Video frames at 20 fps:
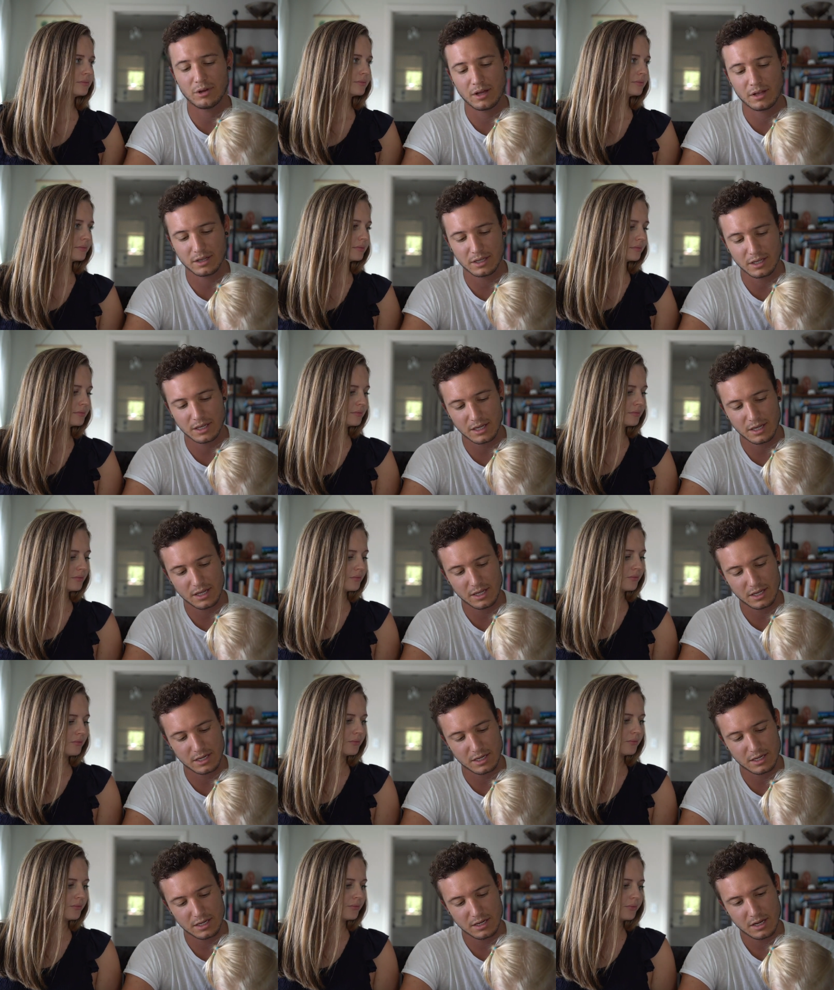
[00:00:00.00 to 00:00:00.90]
Speaker 1: belly,
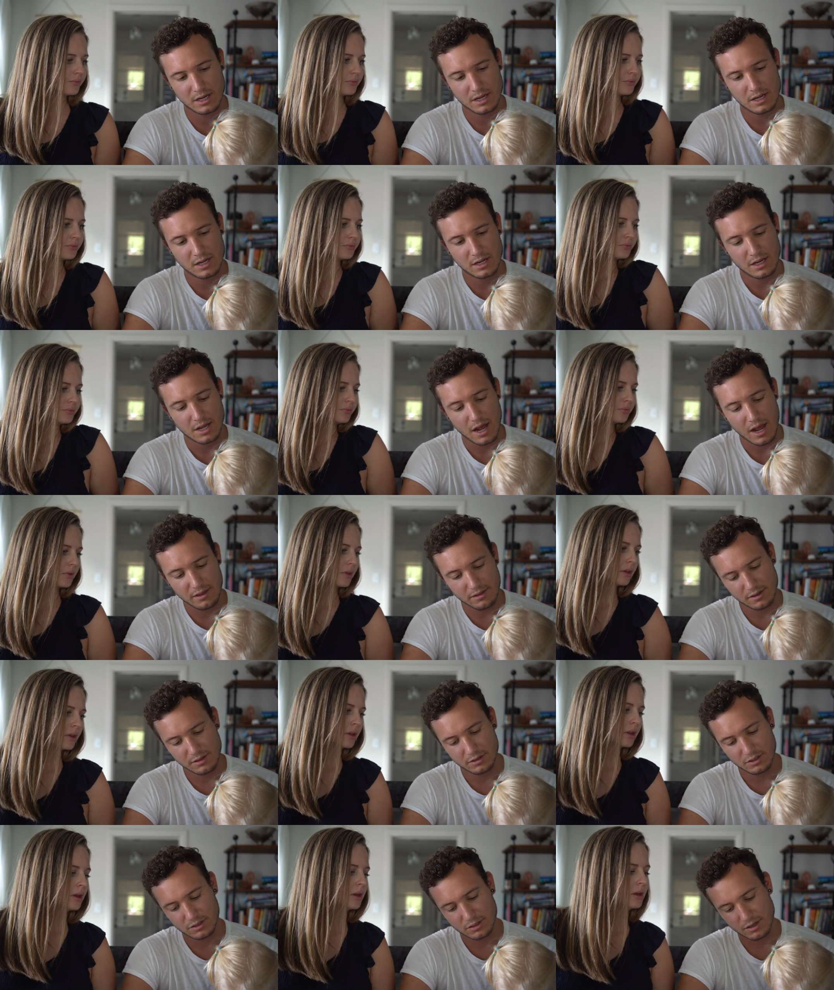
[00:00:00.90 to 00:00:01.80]
and I
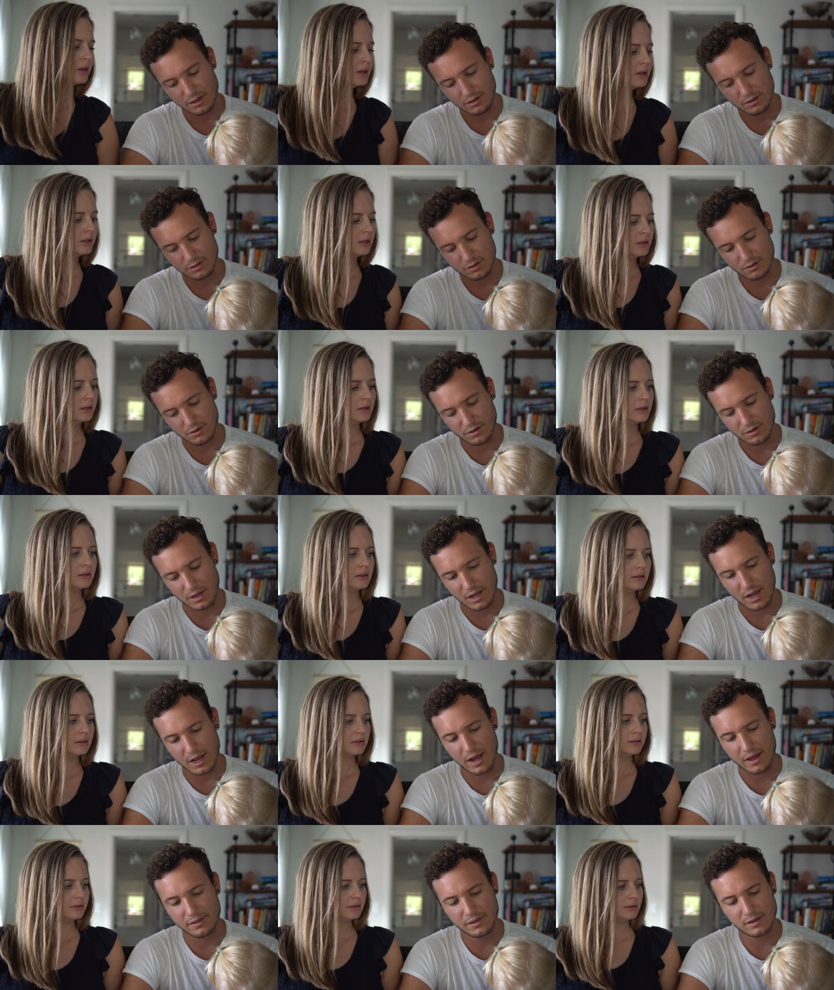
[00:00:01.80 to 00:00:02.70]
think she's gonna do
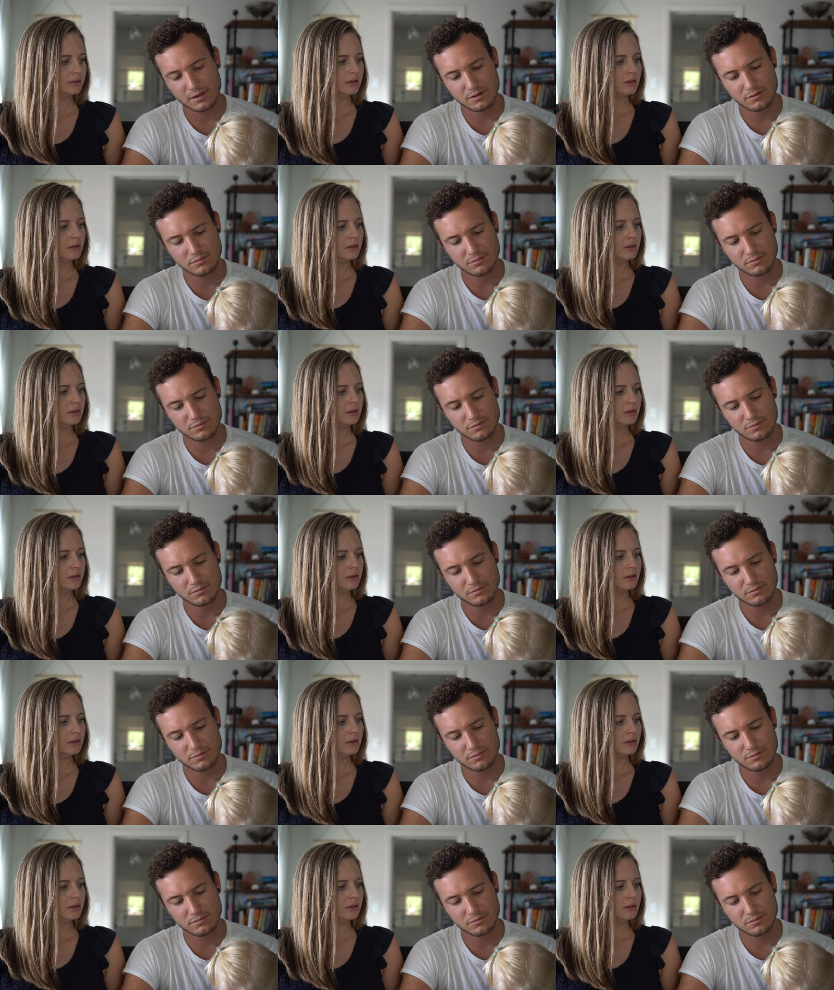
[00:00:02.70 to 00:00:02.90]
okay. I think